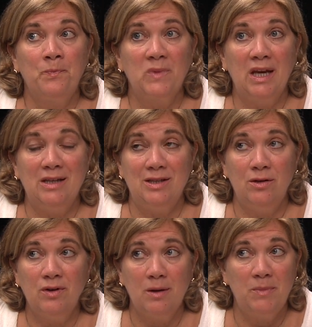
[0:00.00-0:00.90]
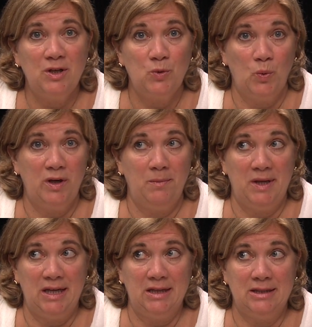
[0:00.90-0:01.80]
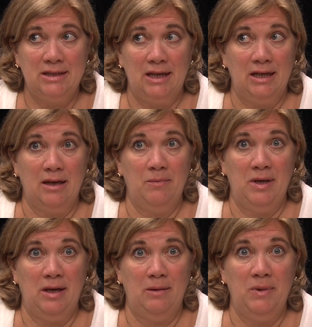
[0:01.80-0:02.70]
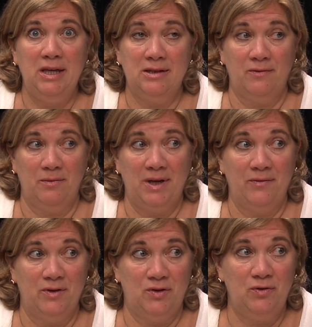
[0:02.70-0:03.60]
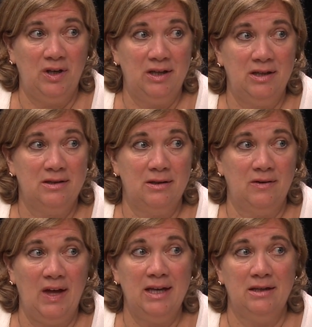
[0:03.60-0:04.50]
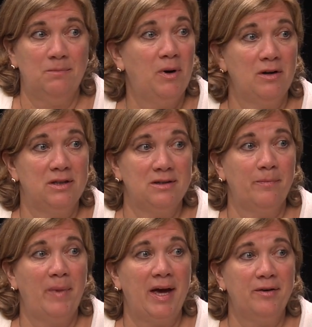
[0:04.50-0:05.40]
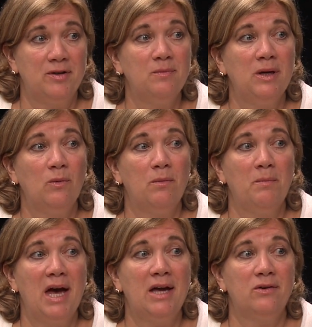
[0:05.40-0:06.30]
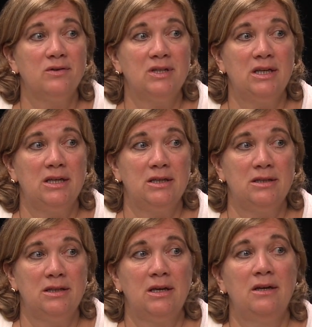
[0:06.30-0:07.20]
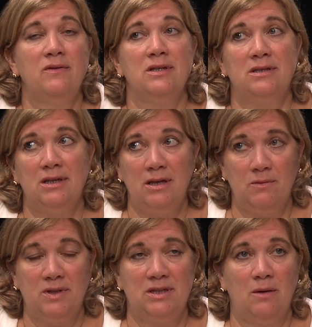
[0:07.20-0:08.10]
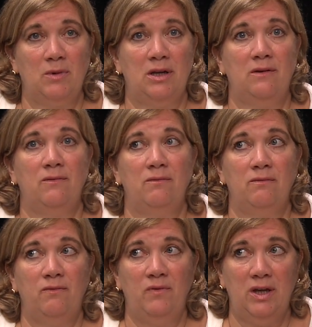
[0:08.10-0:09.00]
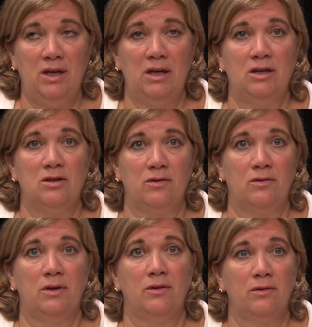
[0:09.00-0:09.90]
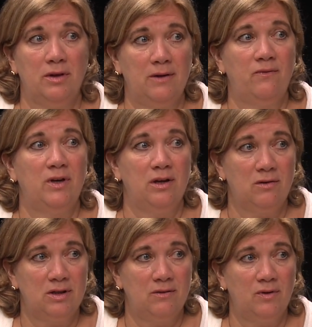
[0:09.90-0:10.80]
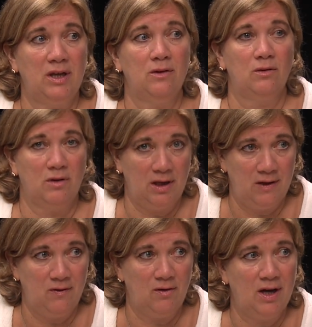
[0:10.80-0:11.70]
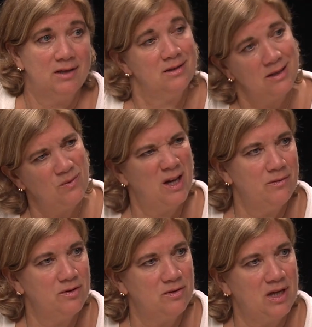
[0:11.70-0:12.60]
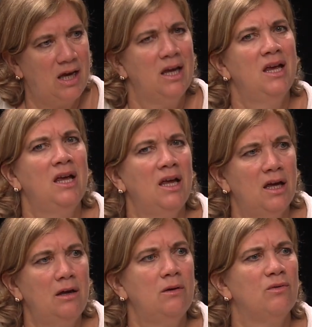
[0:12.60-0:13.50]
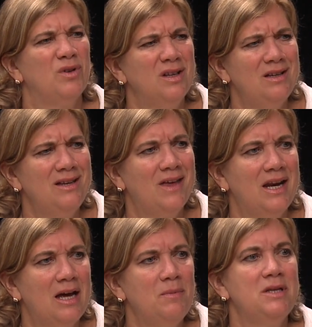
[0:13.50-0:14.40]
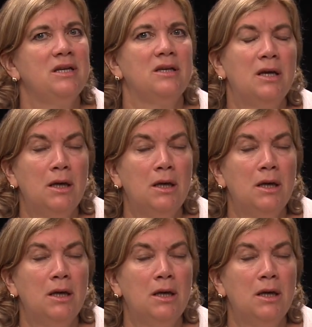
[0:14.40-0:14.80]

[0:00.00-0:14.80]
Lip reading: And dinner can be 20 minutes, and it can be pizza from down the street. That part doesn't matter to me. What matters is the sitting with someone and feeding each other literally and figuratively, and looking in their eyes and saying, well, how was your day? Mm-hmm. Oh, really? That happened? And,